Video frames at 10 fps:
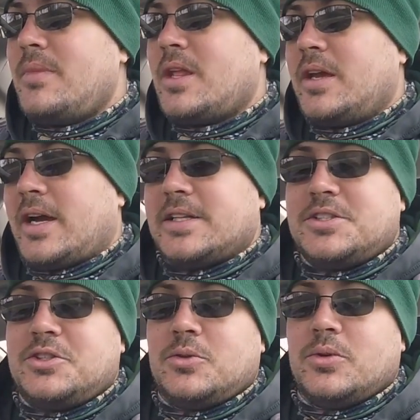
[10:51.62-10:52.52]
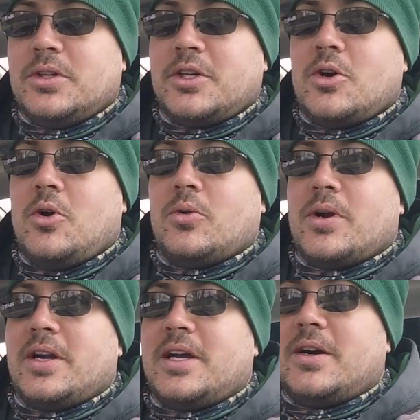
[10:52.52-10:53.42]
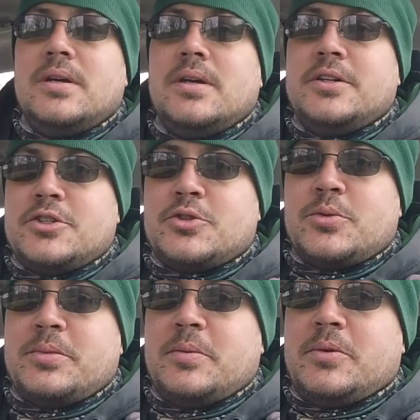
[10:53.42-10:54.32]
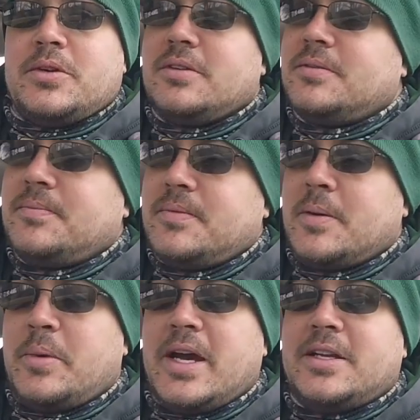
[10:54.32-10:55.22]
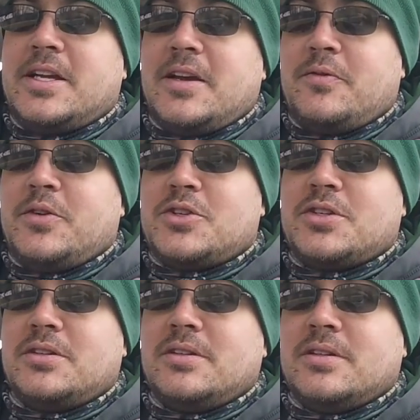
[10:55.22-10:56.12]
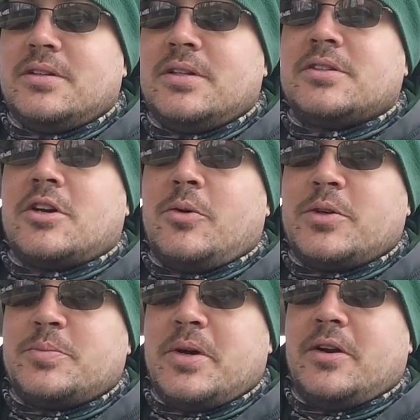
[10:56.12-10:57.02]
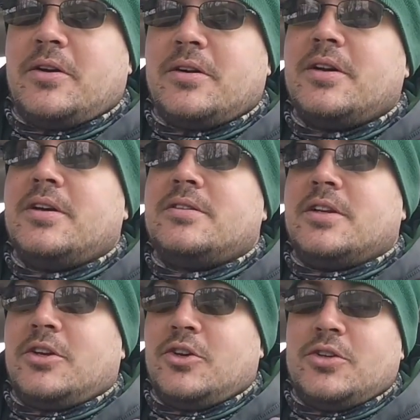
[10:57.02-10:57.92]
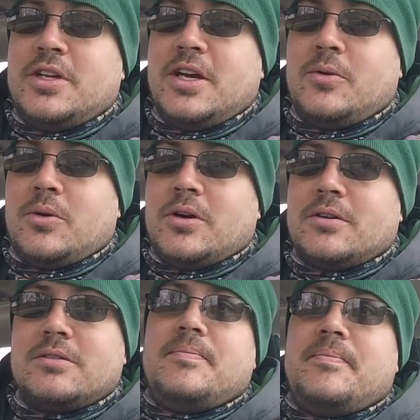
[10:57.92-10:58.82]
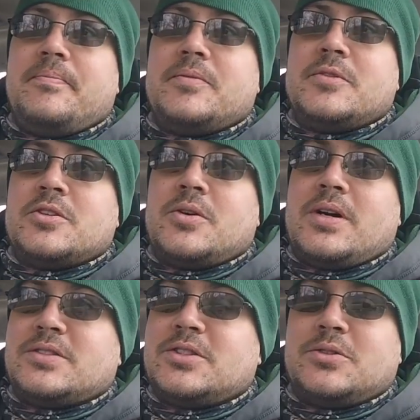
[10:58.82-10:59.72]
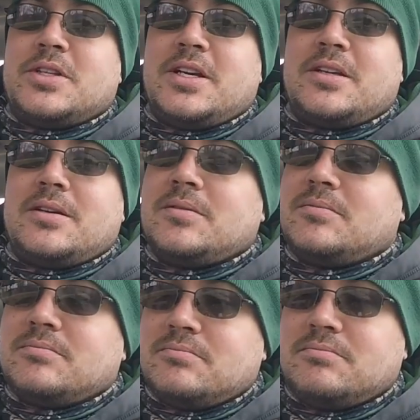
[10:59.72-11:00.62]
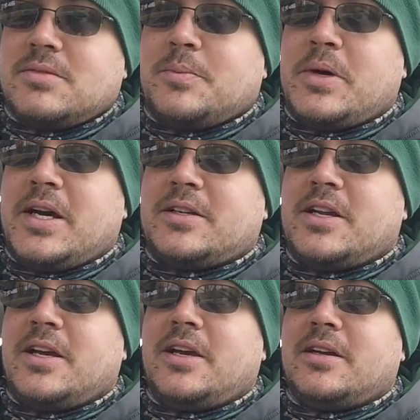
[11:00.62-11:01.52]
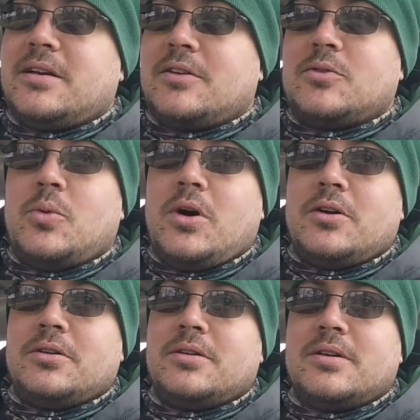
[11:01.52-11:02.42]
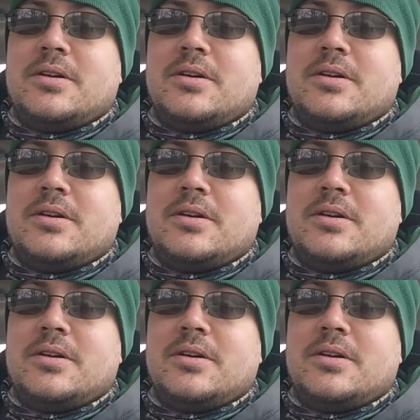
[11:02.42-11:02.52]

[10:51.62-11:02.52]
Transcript: yeah, it's still really cold right now. And just remember, a bad day of fishing is always better than a good day at work. So I'll still take a bad day on the water